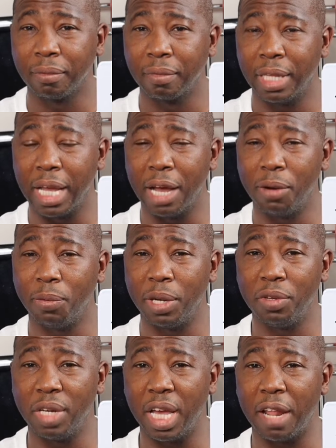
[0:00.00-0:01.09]
Now, whether
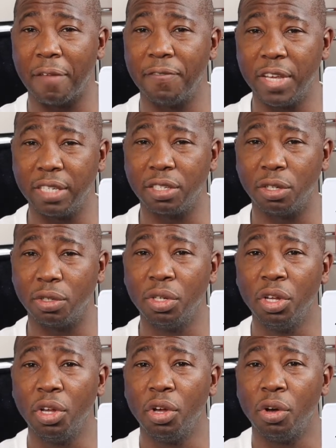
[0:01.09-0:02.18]
you get physical
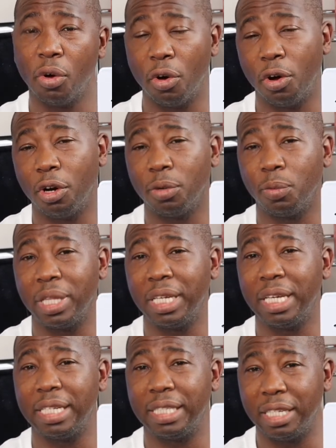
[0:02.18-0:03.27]
or whether
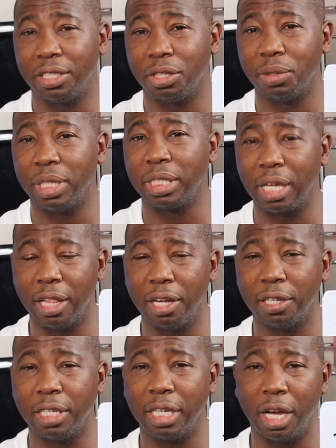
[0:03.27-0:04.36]
you get digital, it's
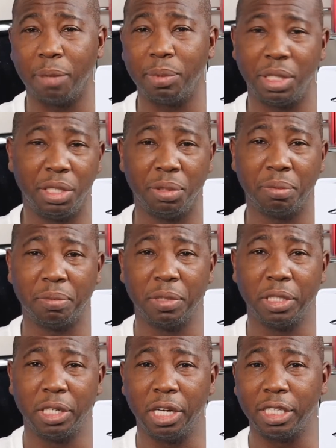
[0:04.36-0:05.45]
clearly up to you.
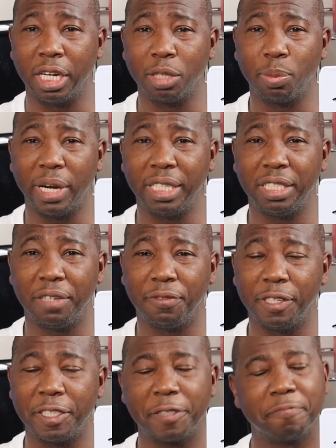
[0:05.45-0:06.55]
$100 price
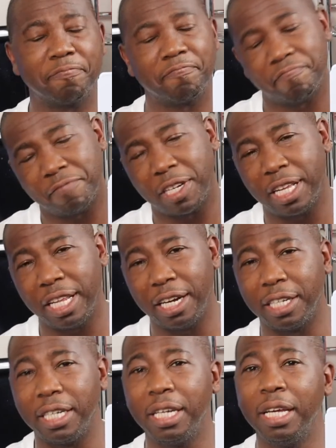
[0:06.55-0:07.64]
difference,
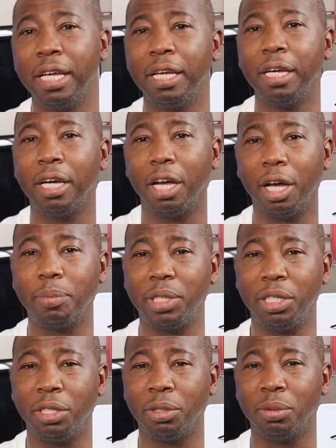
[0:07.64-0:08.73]
clearly up to
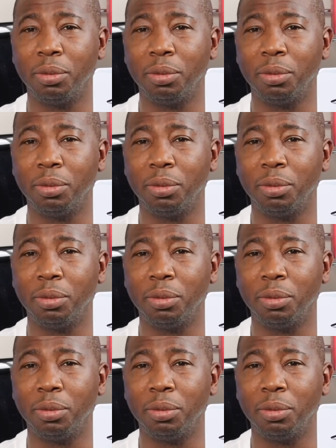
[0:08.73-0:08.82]
you.